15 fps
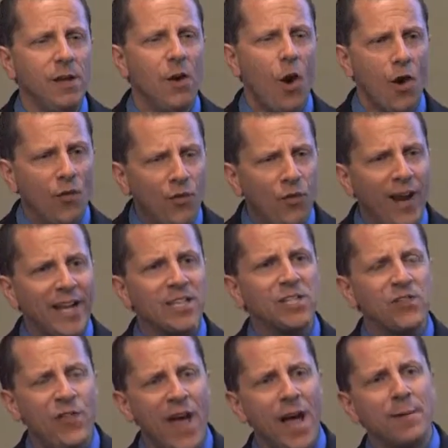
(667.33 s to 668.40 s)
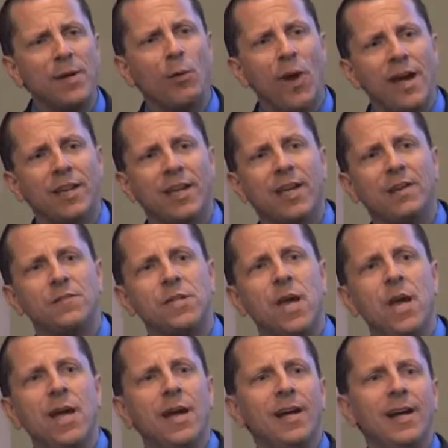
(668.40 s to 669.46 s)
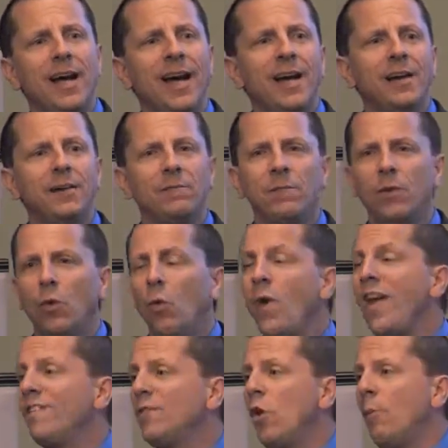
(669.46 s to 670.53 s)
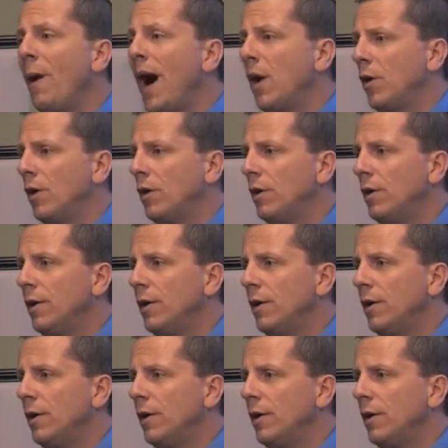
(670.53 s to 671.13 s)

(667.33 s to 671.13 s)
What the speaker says: Our friends, family, relatives, we have no power.